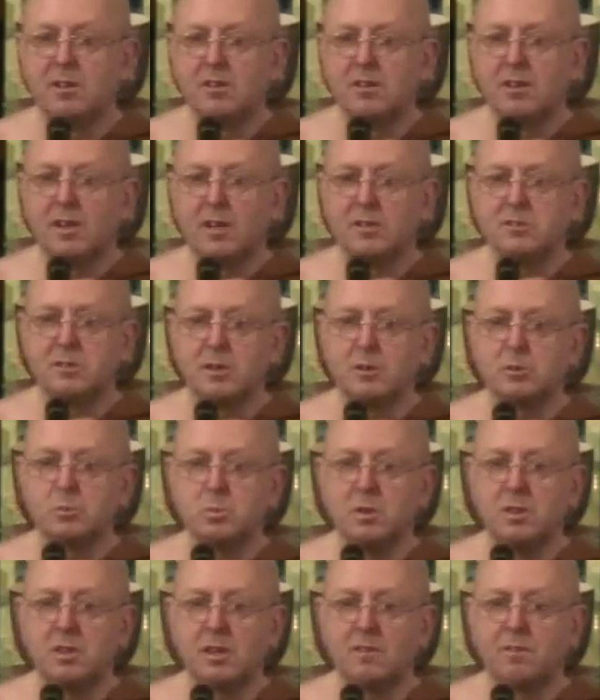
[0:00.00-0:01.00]
And so I was
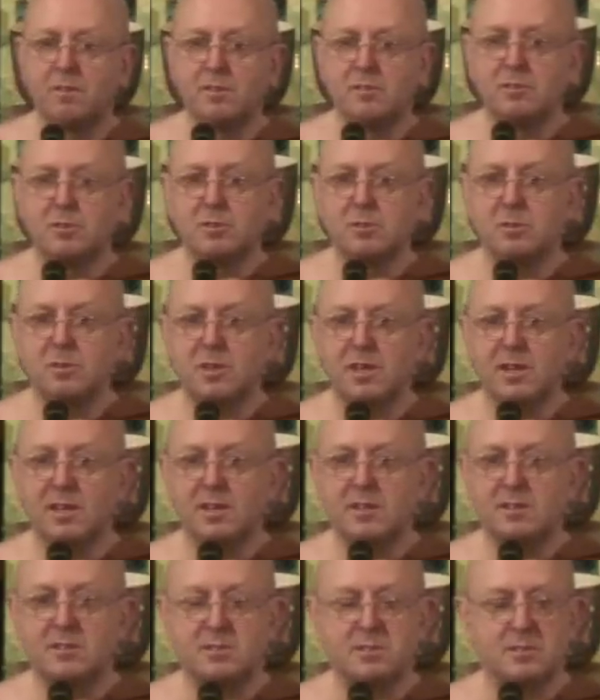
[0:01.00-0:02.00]
with her for 2
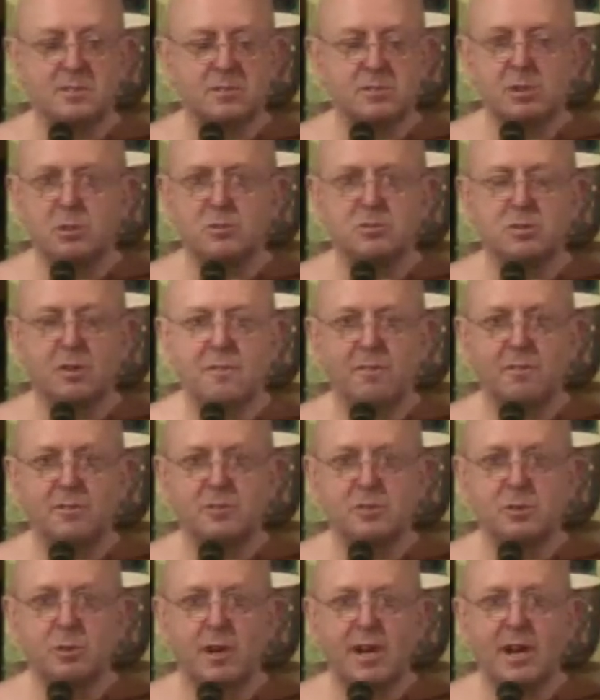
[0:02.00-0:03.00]
years, for
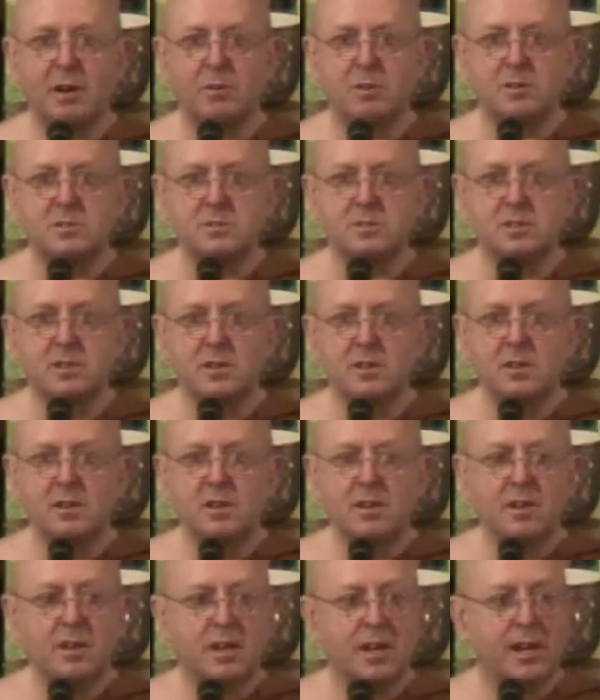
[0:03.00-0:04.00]
2 hours,
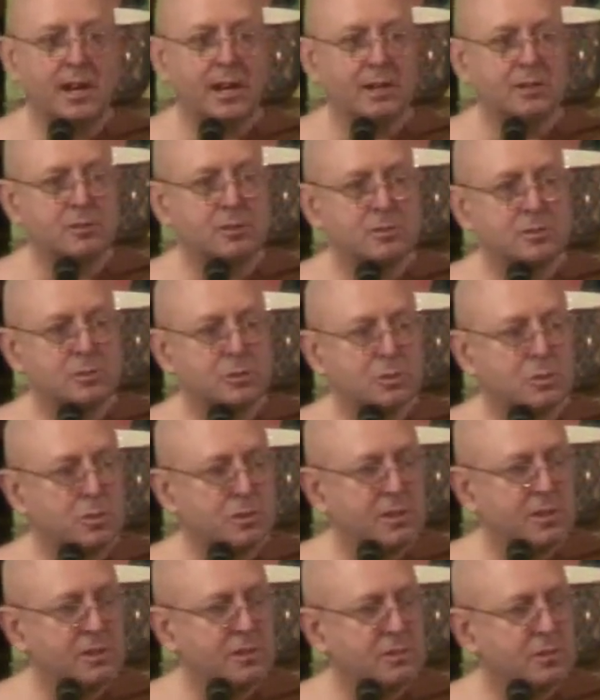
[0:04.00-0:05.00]
and just
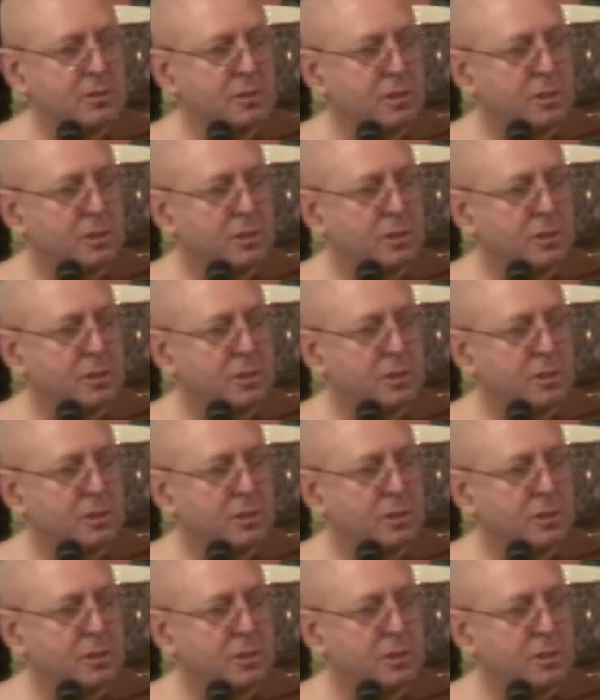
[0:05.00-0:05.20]
talking to her,